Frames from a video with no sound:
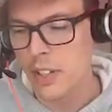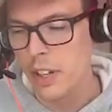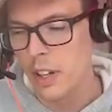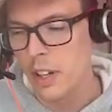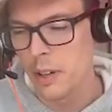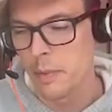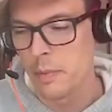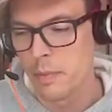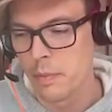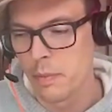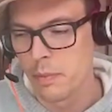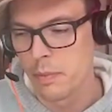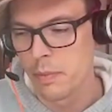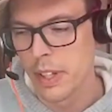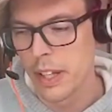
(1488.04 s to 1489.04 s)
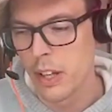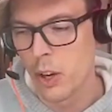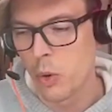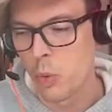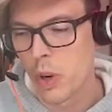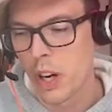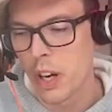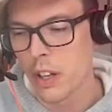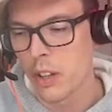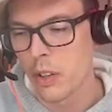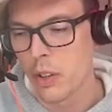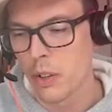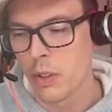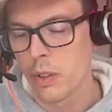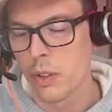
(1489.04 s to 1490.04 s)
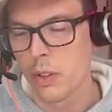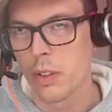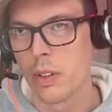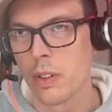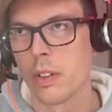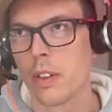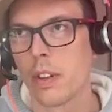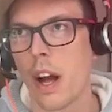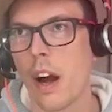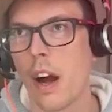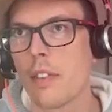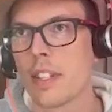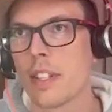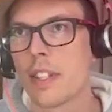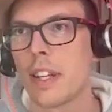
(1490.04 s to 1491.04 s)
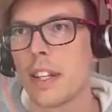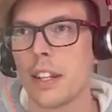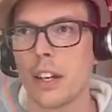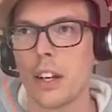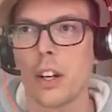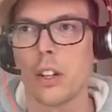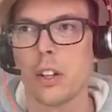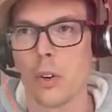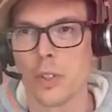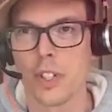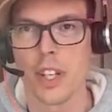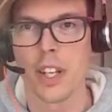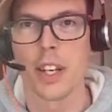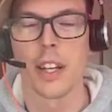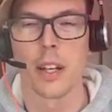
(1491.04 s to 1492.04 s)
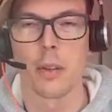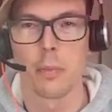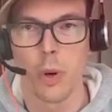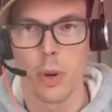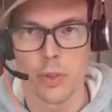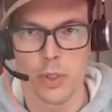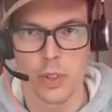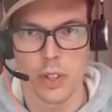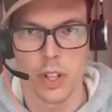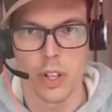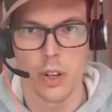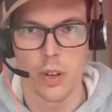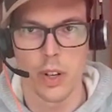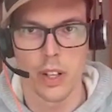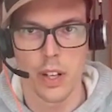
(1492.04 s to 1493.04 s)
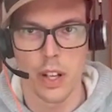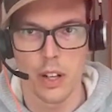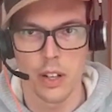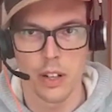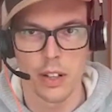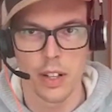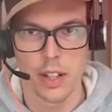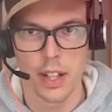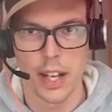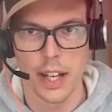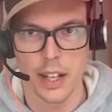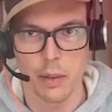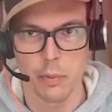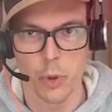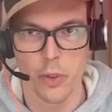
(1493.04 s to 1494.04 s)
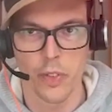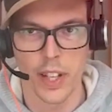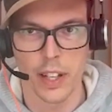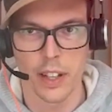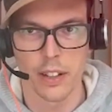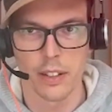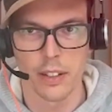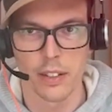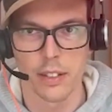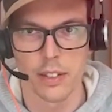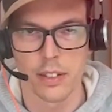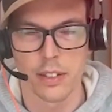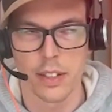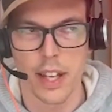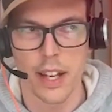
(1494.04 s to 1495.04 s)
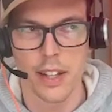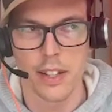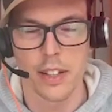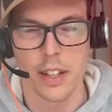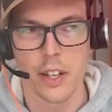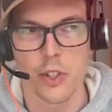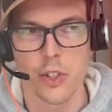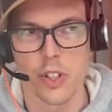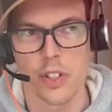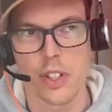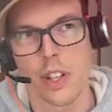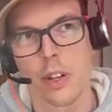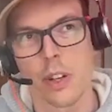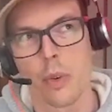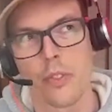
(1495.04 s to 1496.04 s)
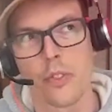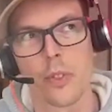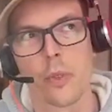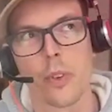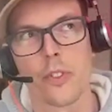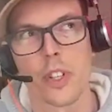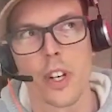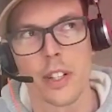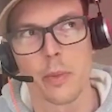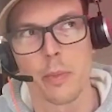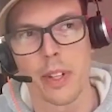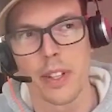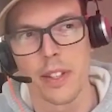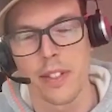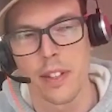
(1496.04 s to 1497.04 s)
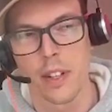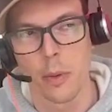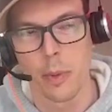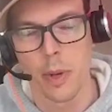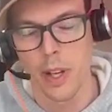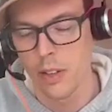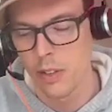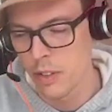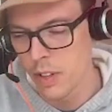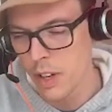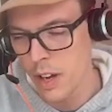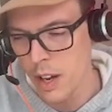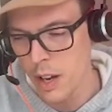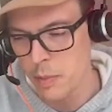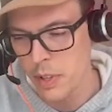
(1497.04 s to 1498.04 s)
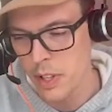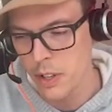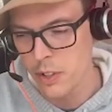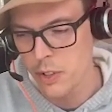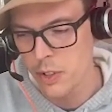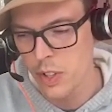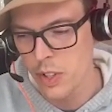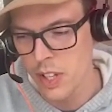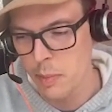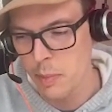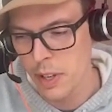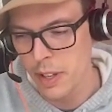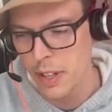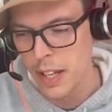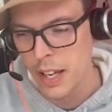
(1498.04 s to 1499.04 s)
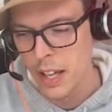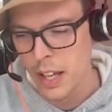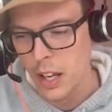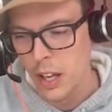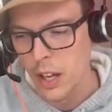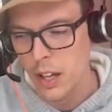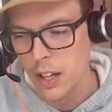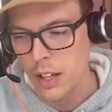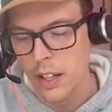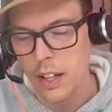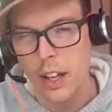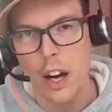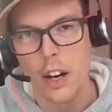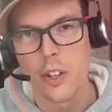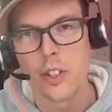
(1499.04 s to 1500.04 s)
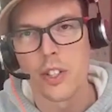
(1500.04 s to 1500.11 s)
where you obviously in the closing and post, and like improving cancellations. I think we've talked about this a little bit here too. Are you